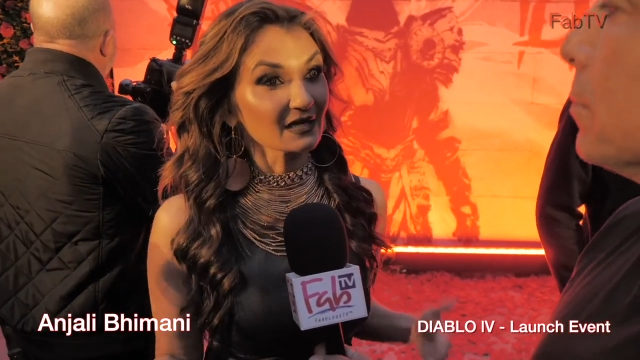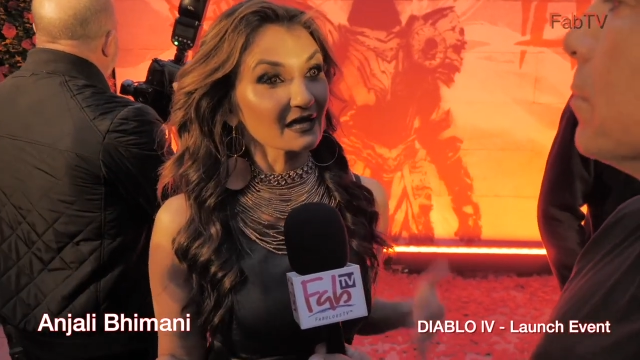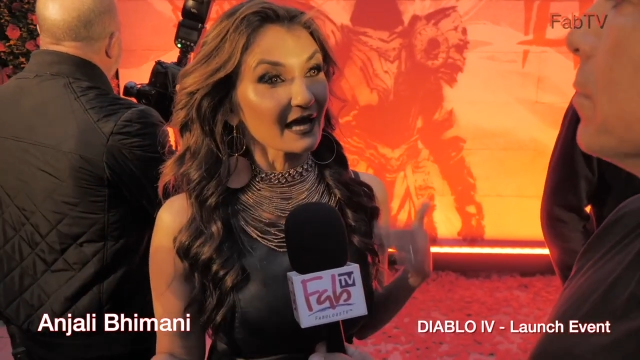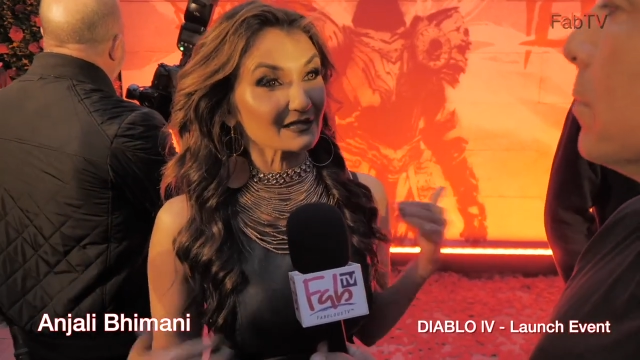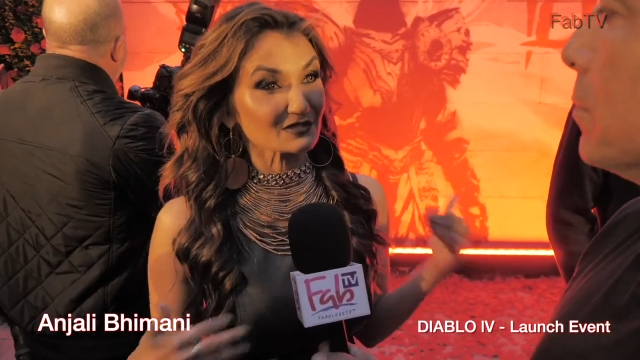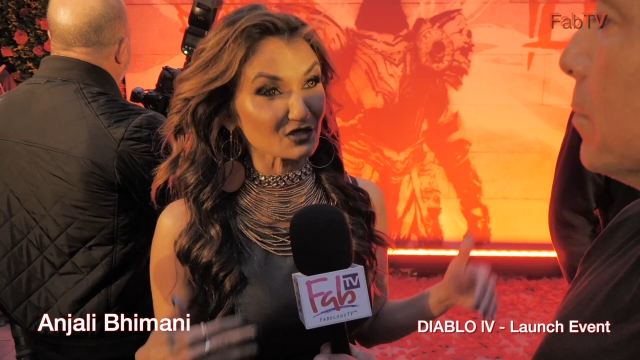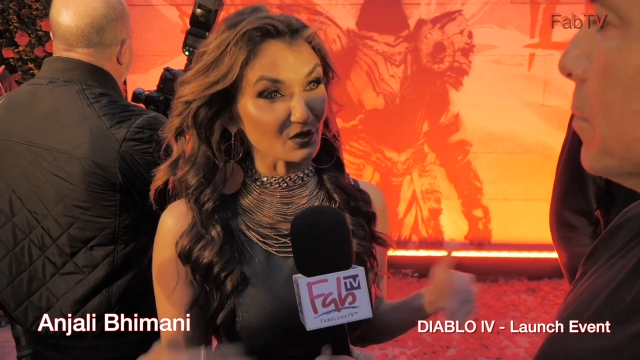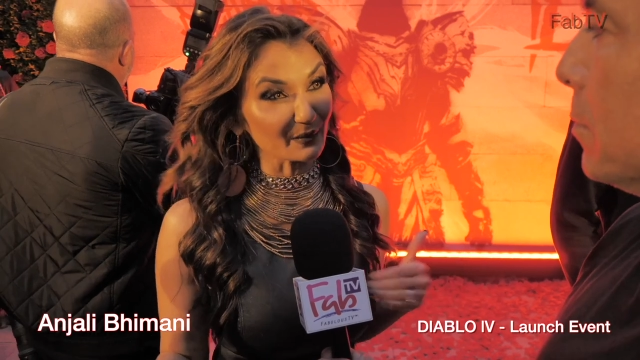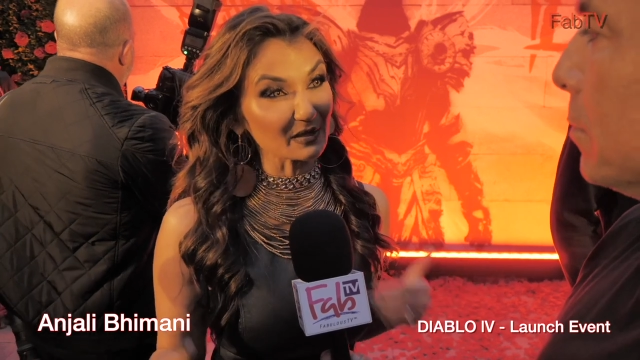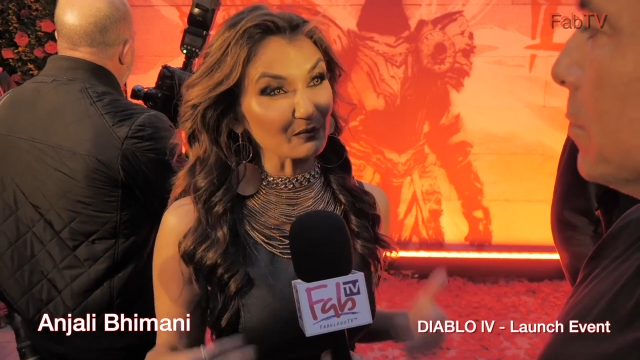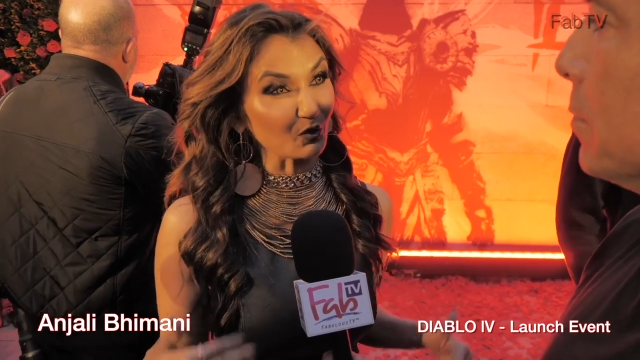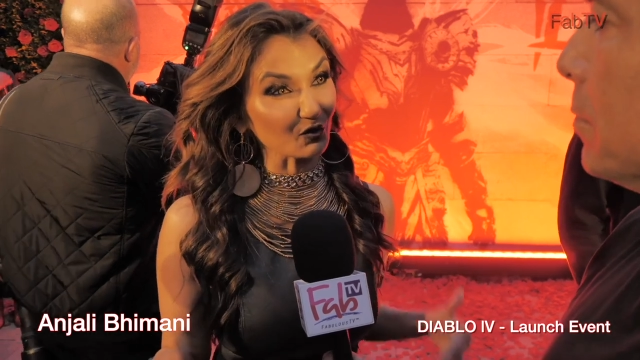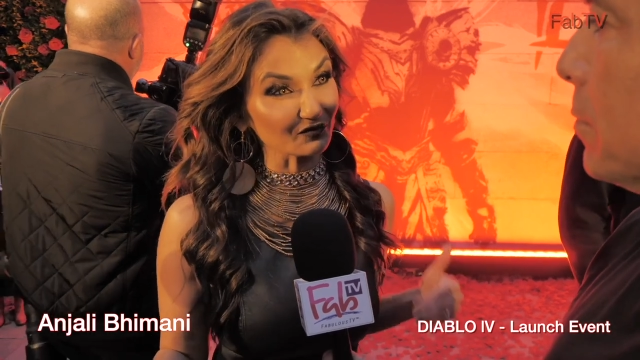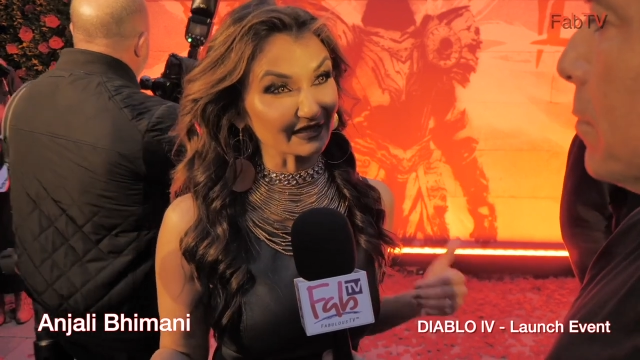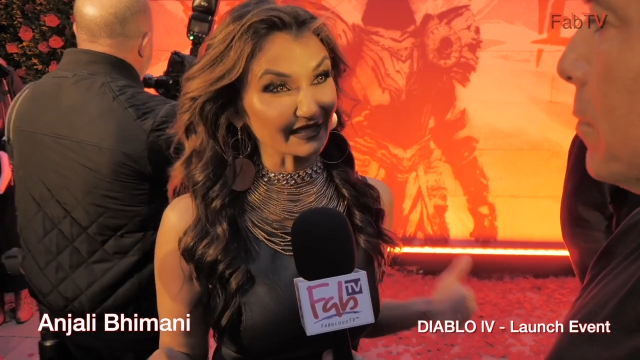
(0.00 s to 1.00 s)
and so many
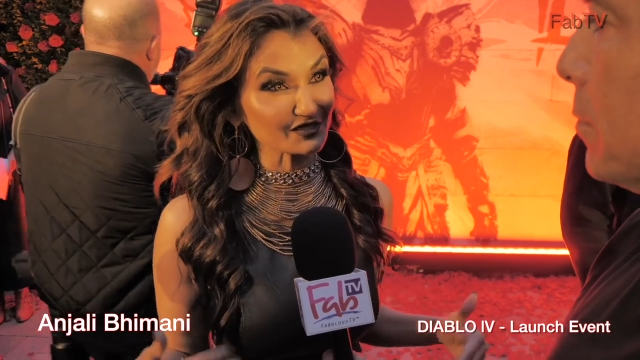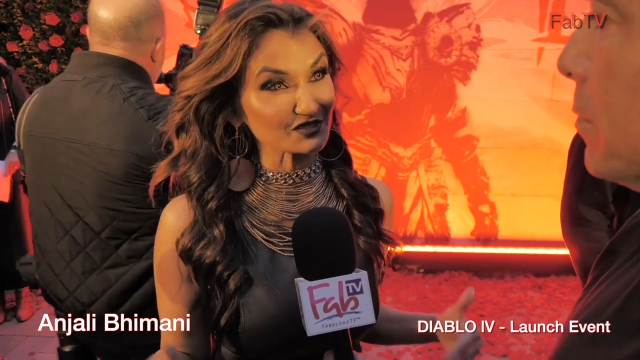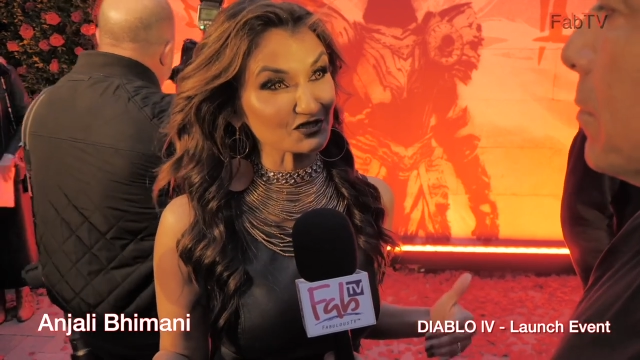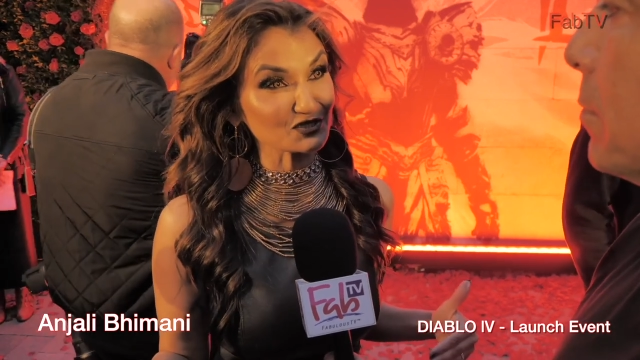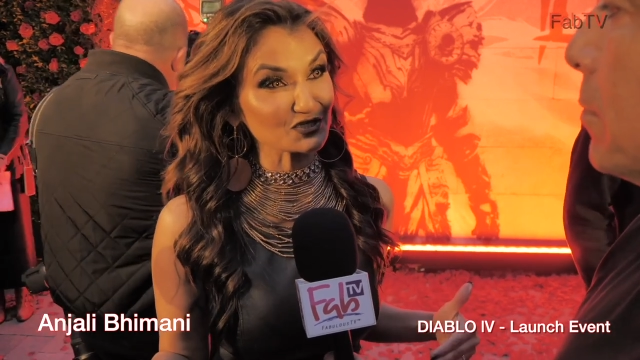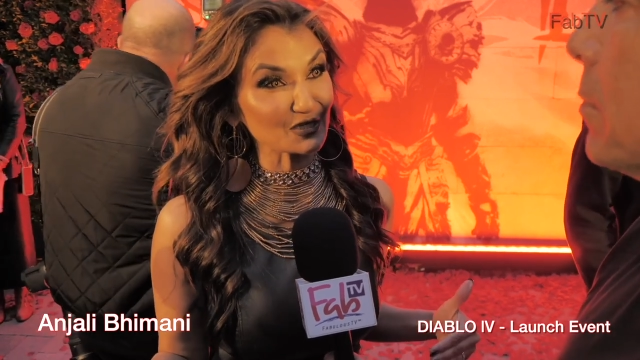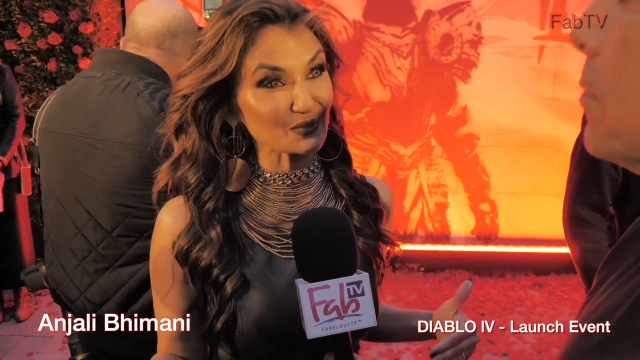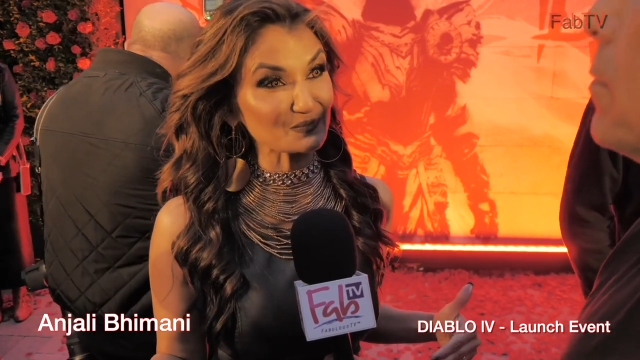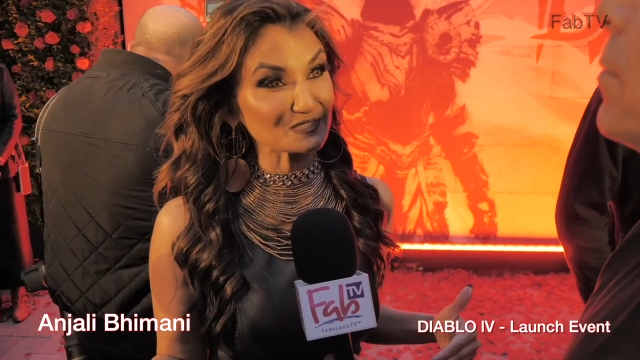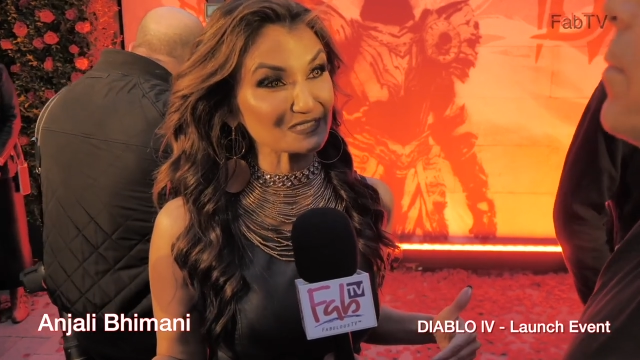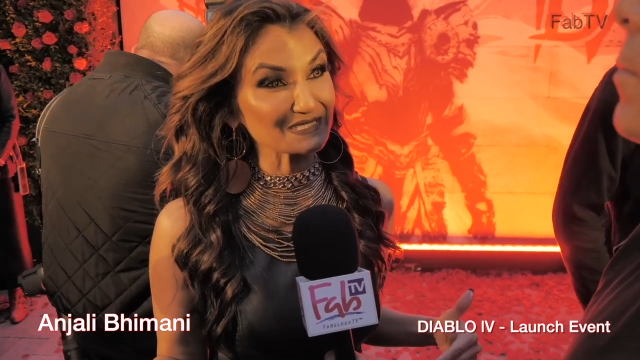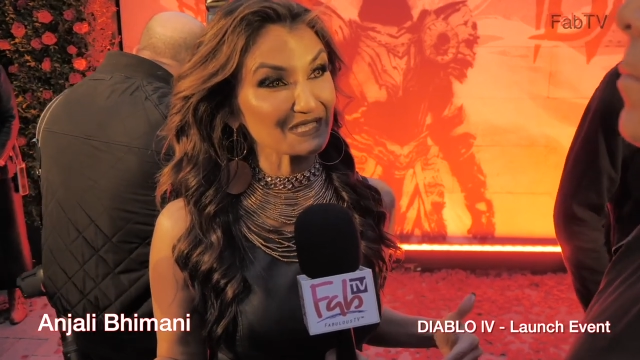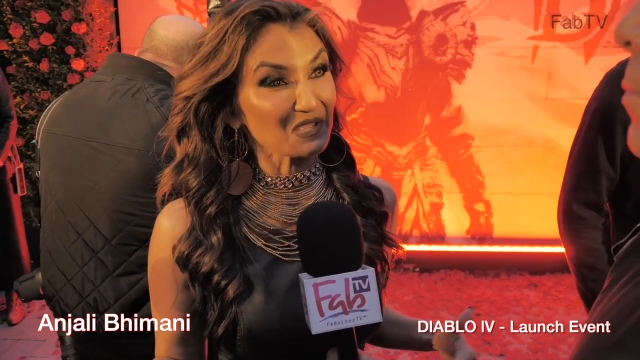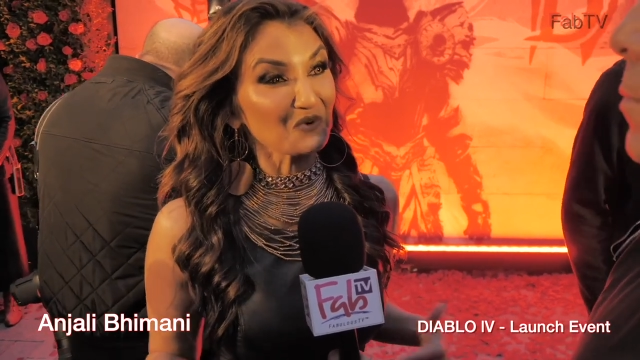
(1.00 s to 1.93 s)
more relationships.